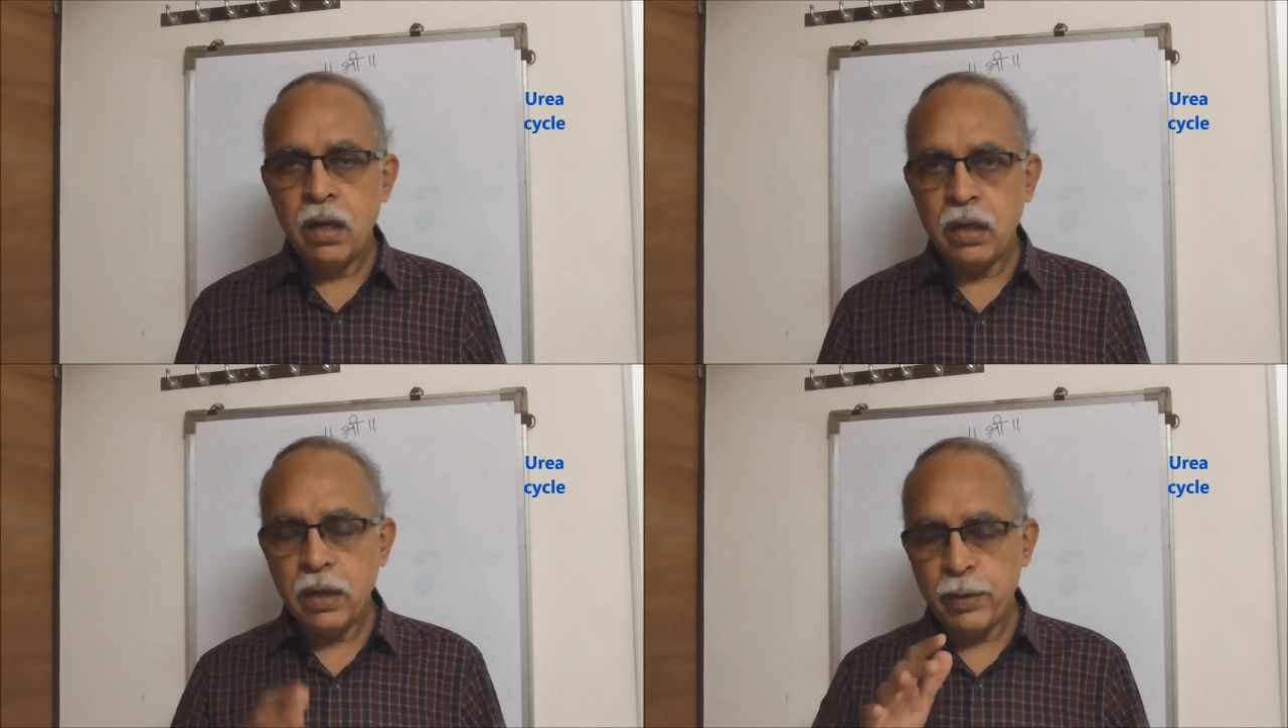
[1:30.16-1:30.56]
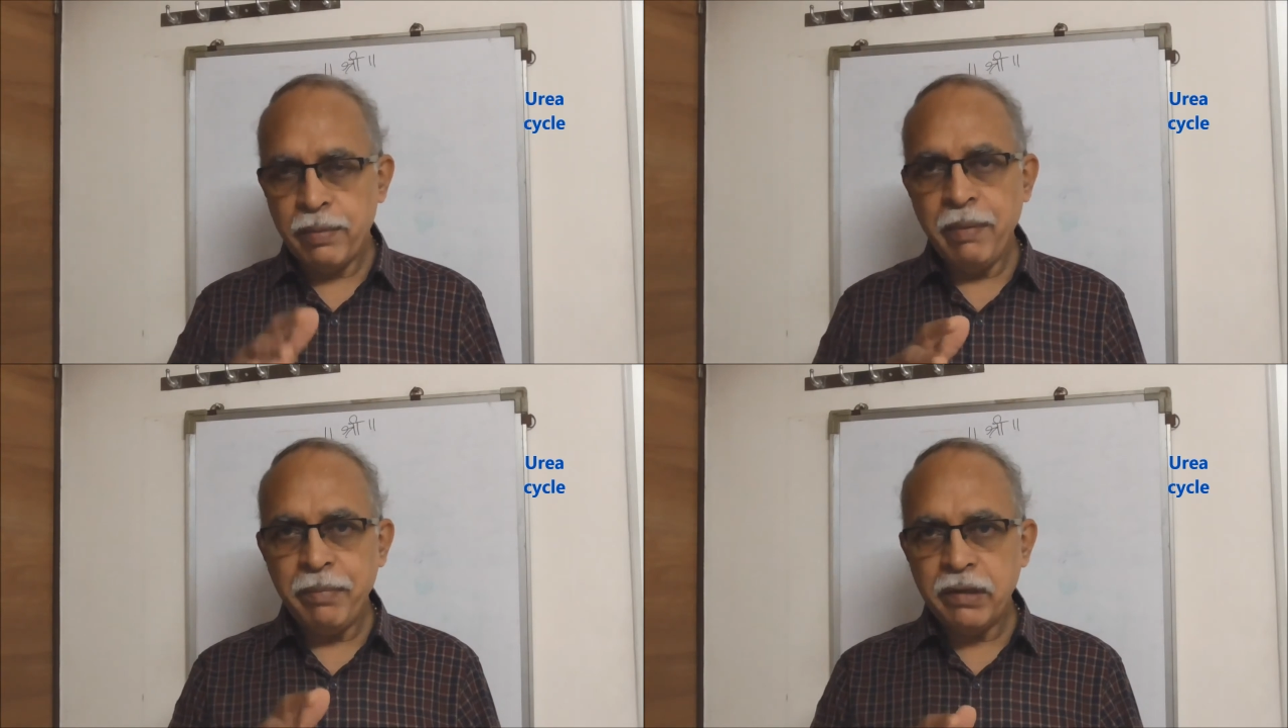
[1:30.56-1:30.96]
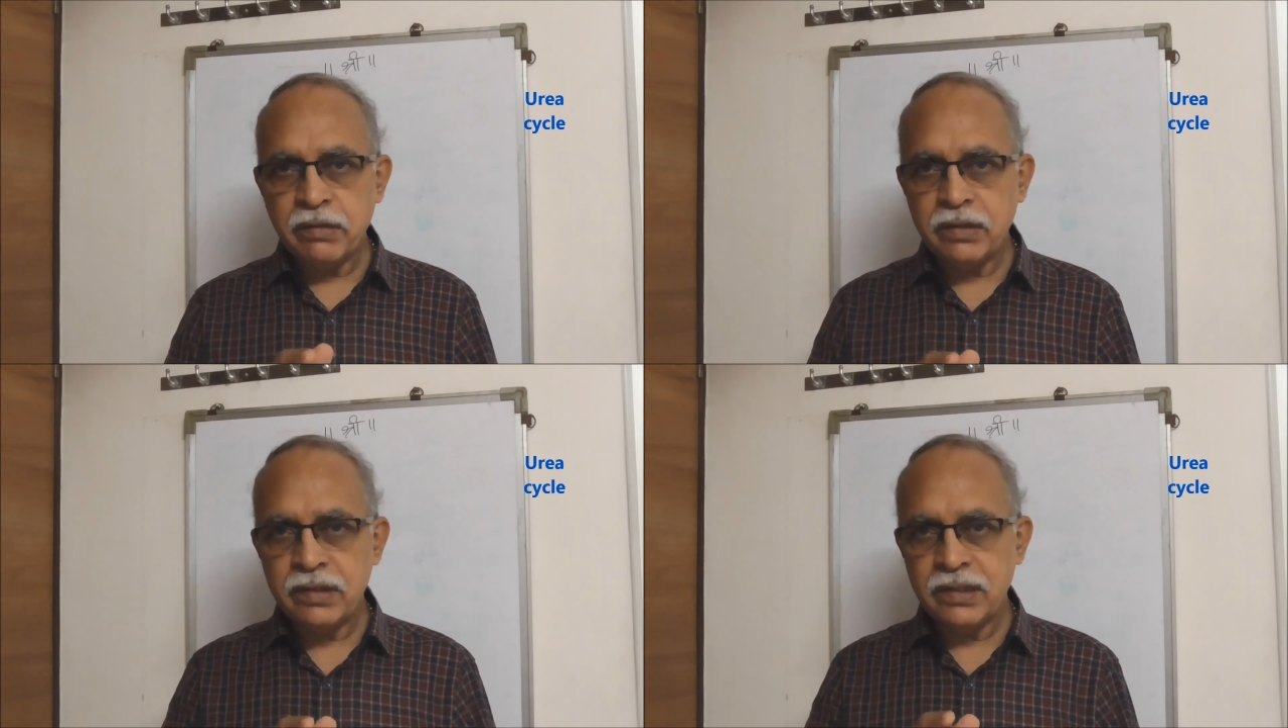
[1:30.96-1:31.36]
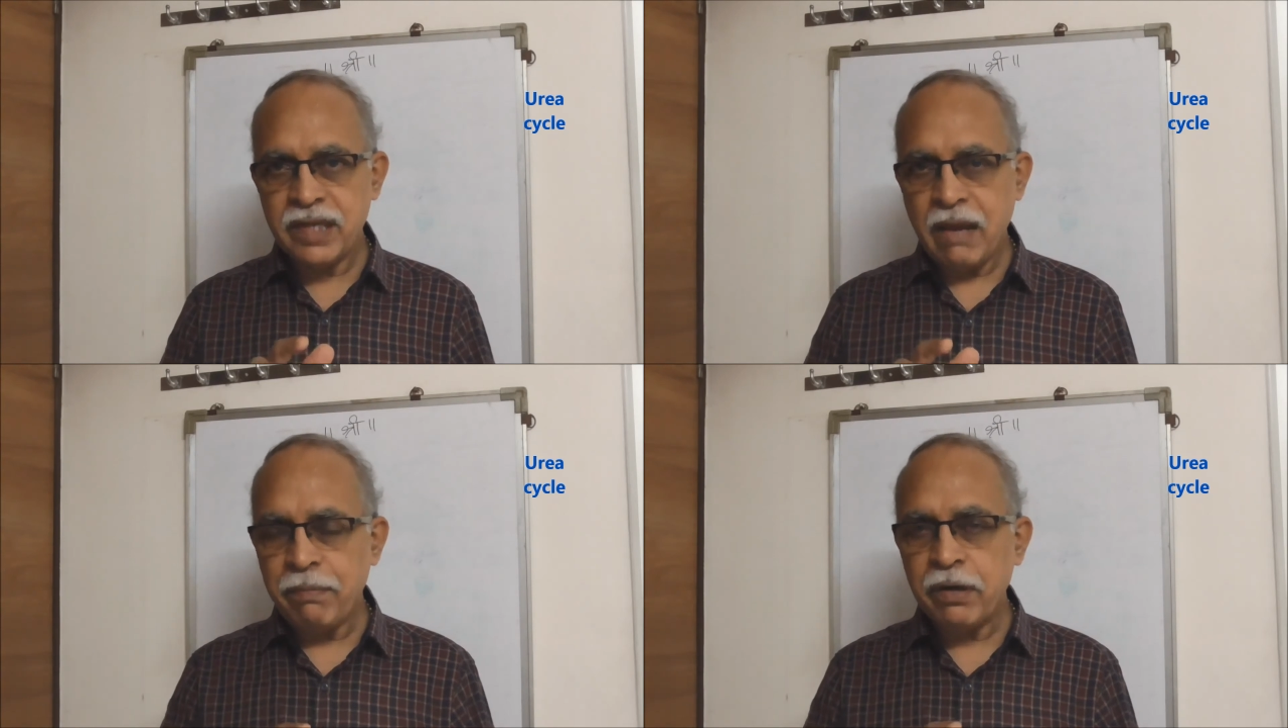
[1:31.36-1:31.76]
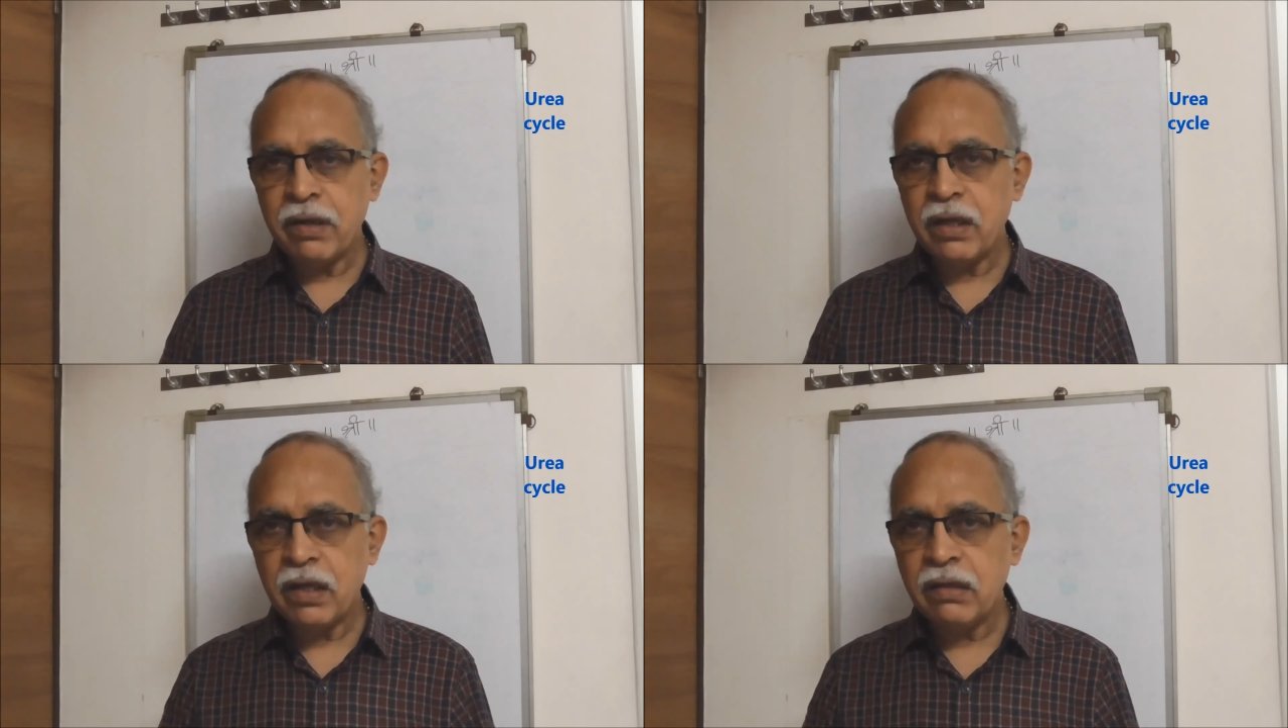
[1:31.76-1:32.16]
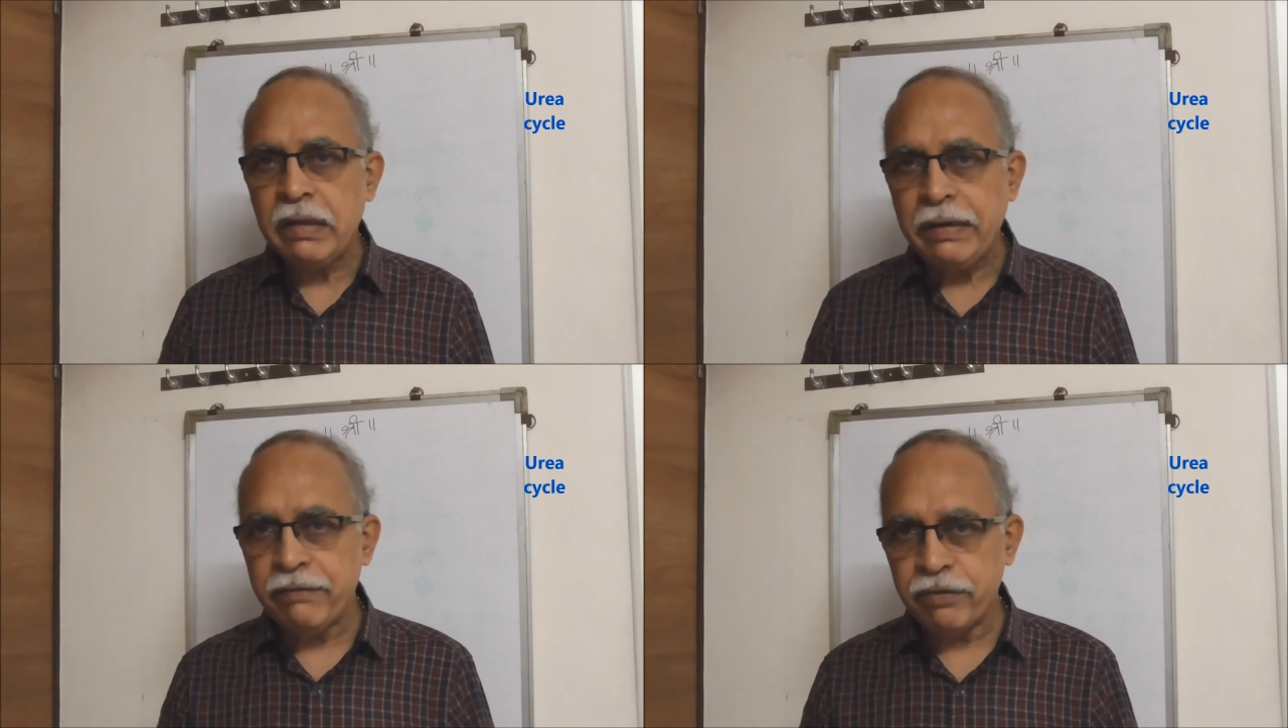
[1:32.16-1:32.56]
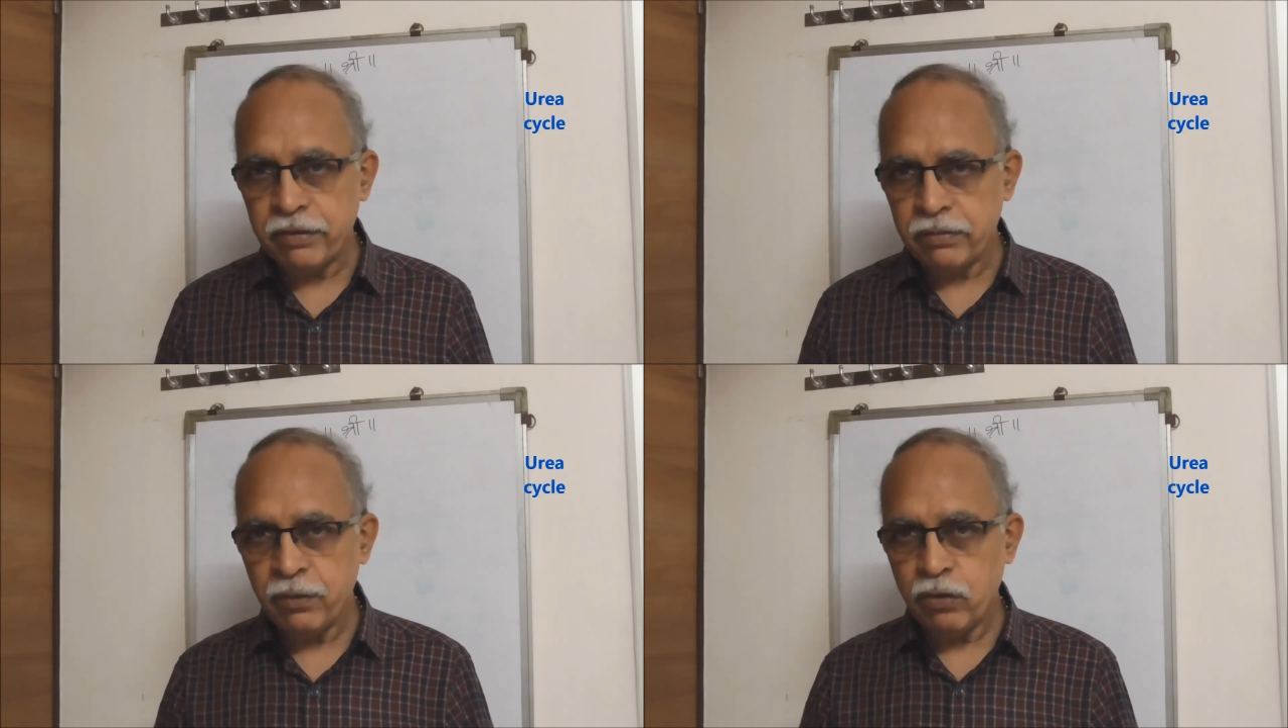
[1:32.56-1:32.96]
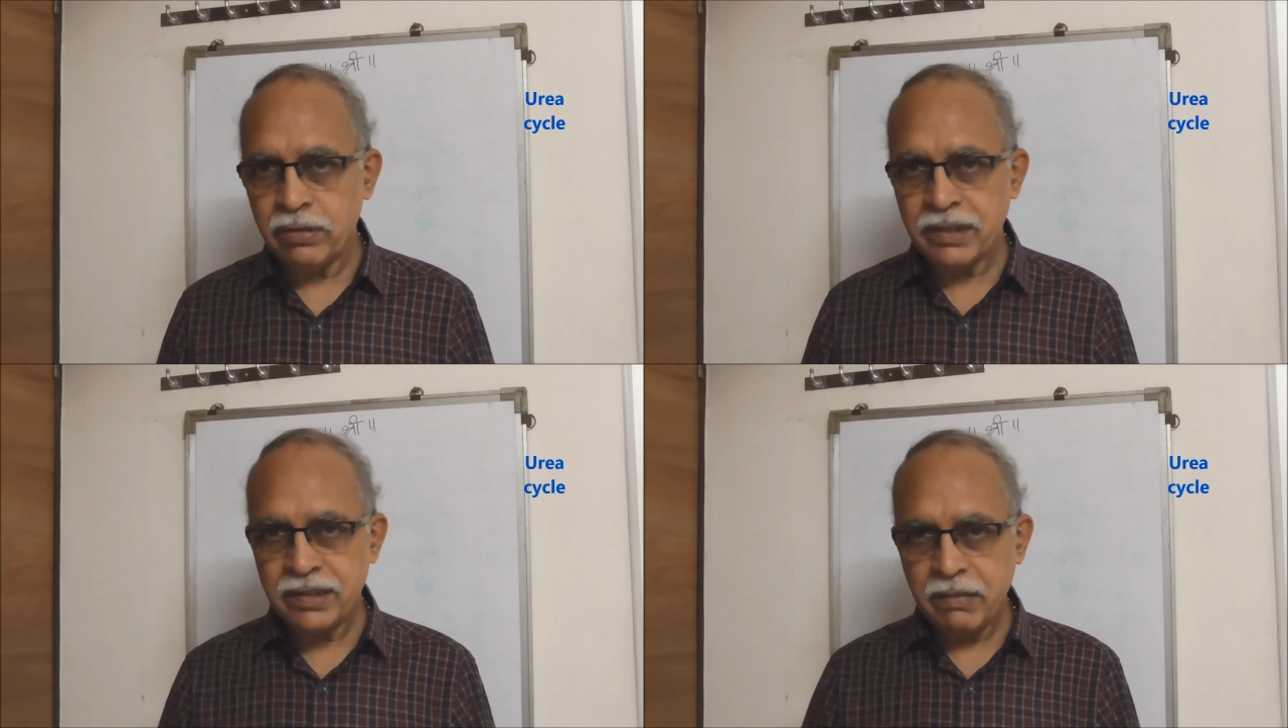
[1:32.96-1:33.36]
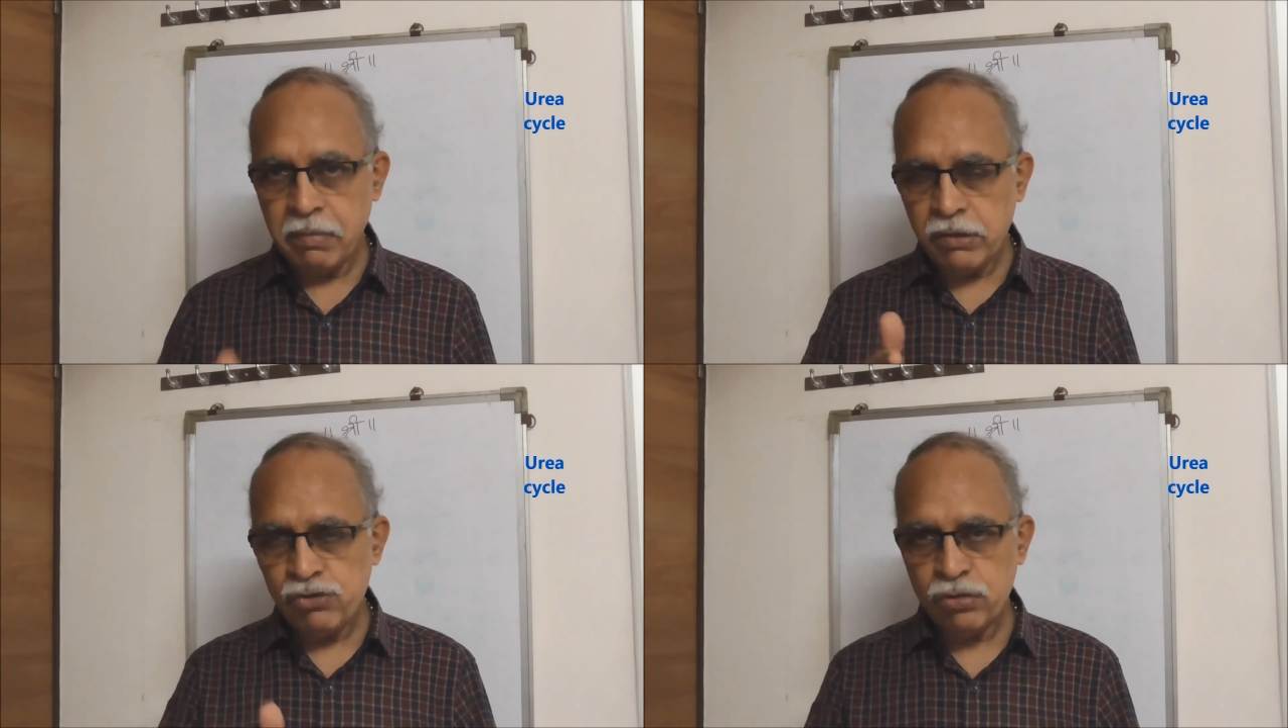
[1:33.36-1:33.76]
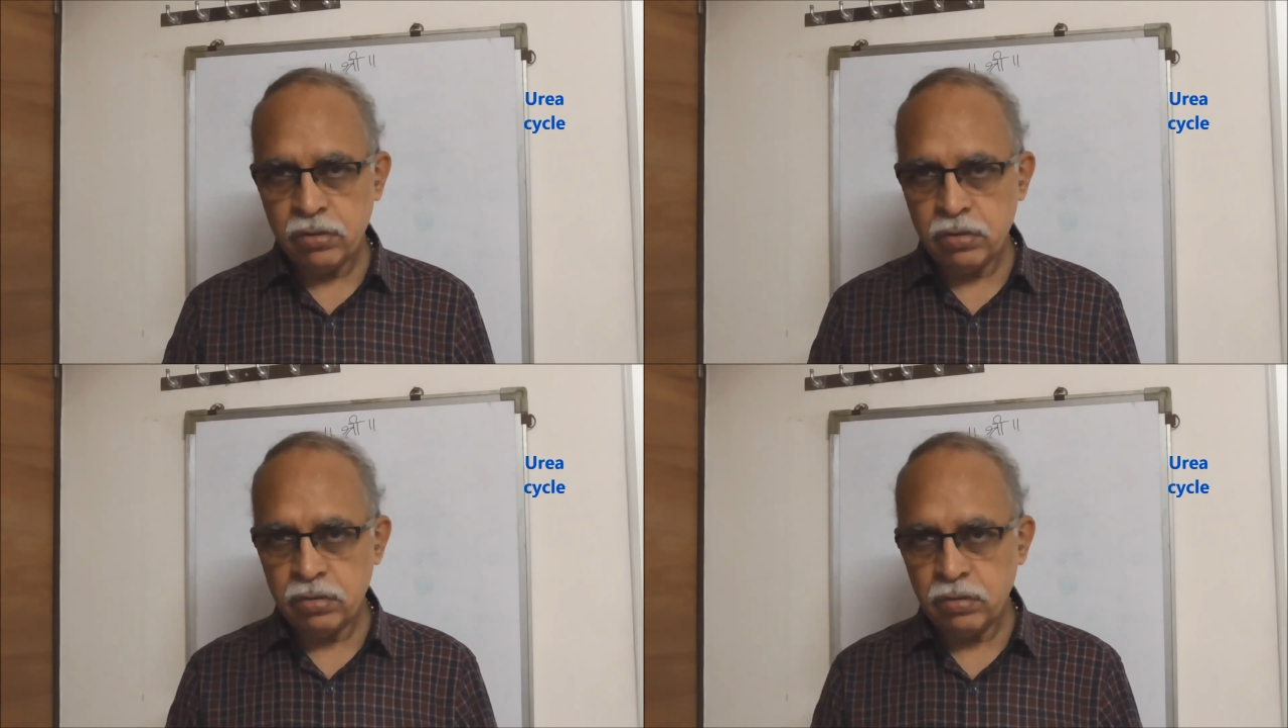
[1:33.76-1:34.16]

Now remember, this is happening in the liver because, as I mentioned,